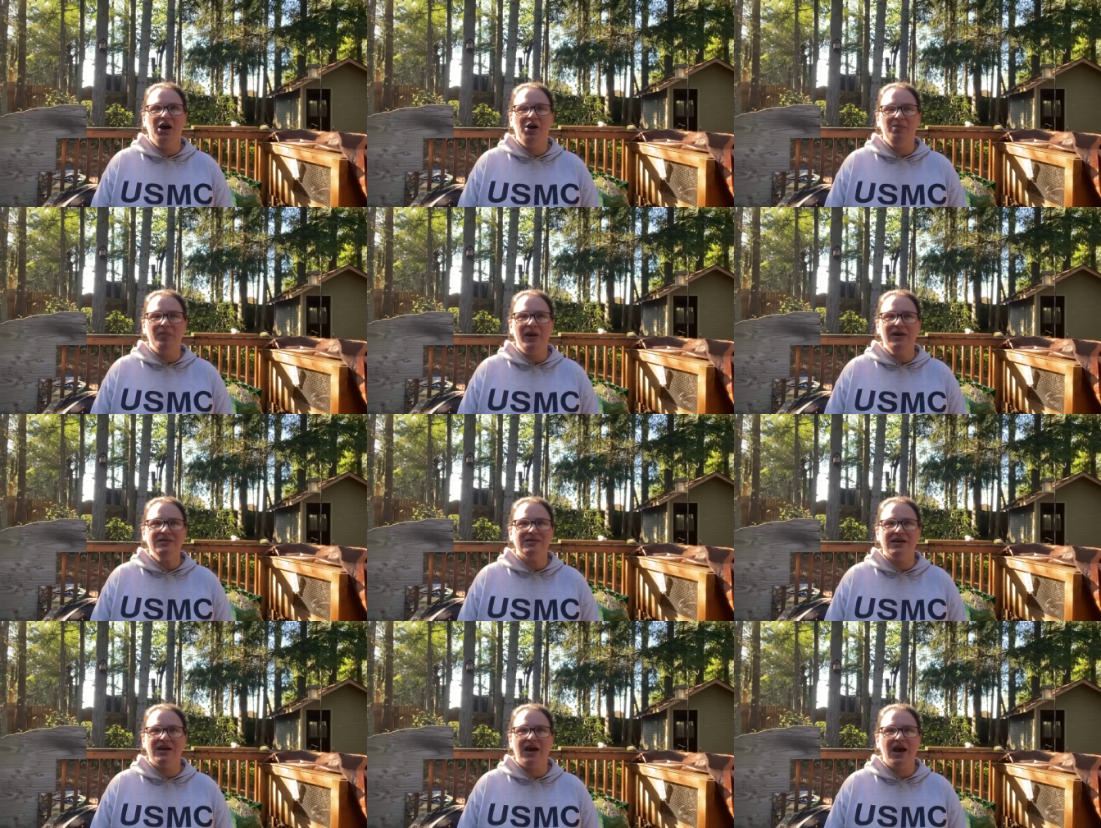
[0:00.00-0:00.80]

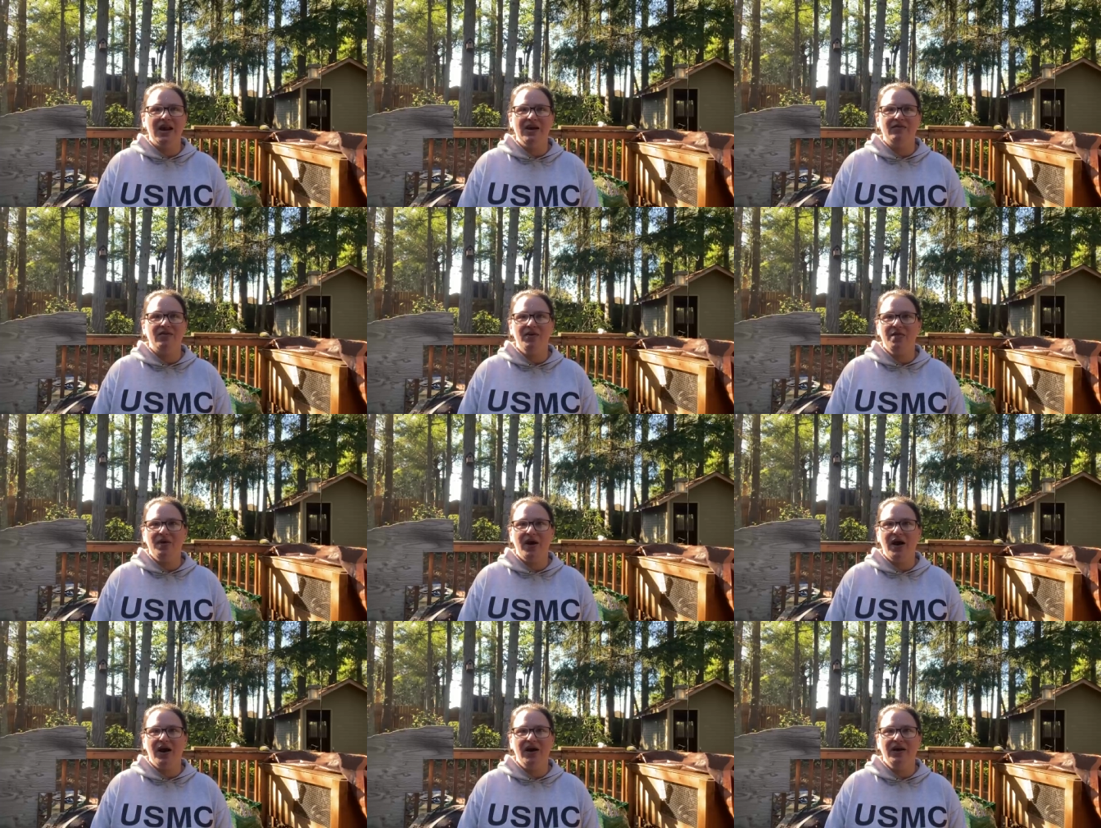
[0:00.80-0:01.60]
amazing. I never
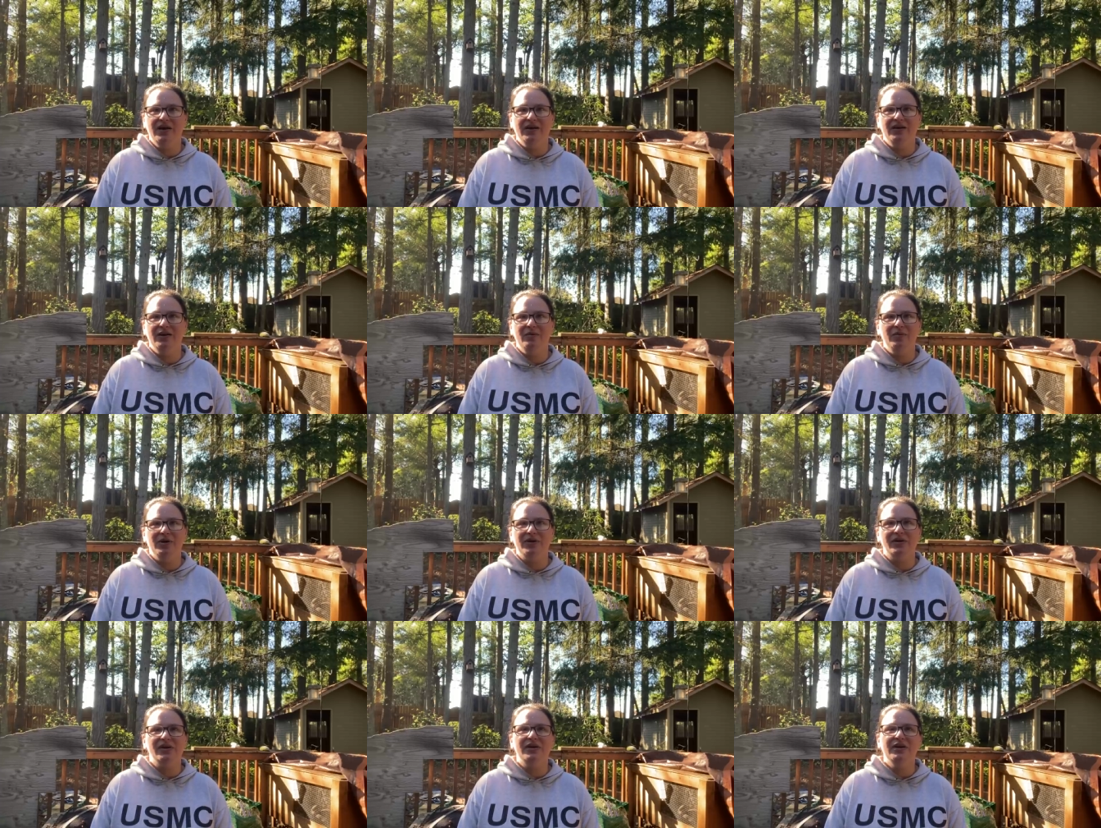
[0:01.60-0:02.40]
thought in a
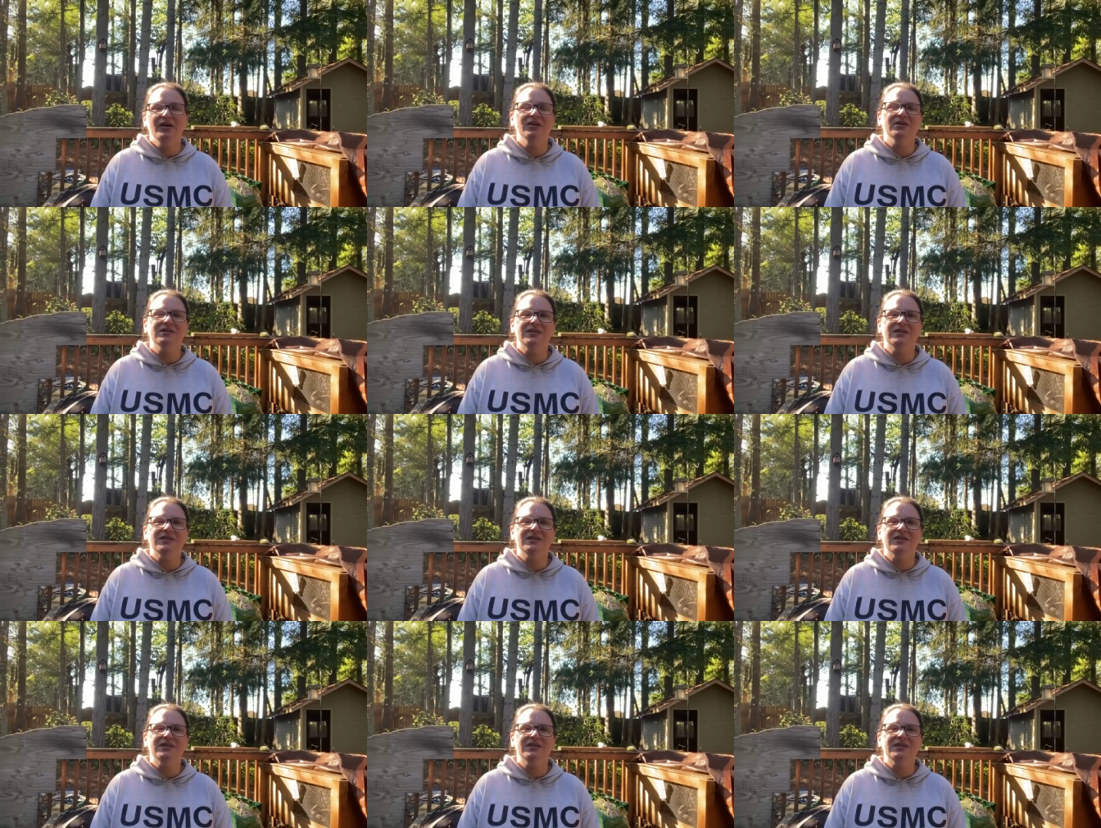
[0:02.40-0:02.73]
million years